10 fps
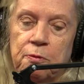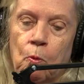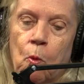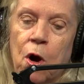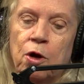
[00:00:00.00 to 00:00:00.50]

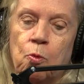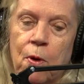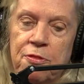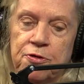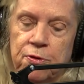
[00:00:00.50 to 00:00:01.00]
work
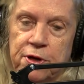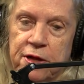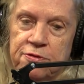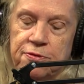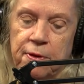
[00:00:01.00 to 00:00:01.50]
with your
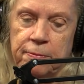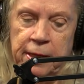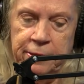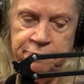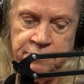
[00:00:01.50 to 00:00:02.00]
kids.
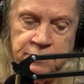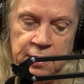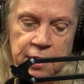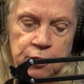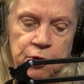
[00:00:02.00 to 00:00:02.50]

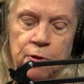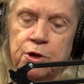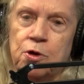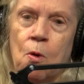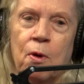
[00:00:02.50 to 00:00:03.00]
You
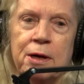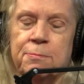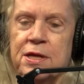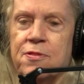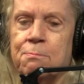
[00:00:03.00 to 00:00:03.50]
don't you don't want
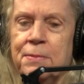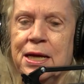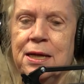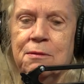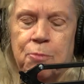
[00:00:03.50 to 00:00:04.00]
to be the
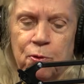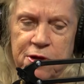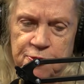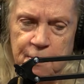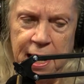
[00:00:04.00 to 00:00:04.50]
mean
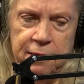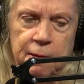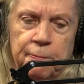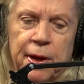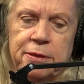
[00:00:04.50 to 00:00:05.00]

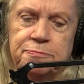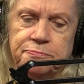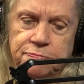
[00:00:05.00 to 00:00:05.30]
policeman, but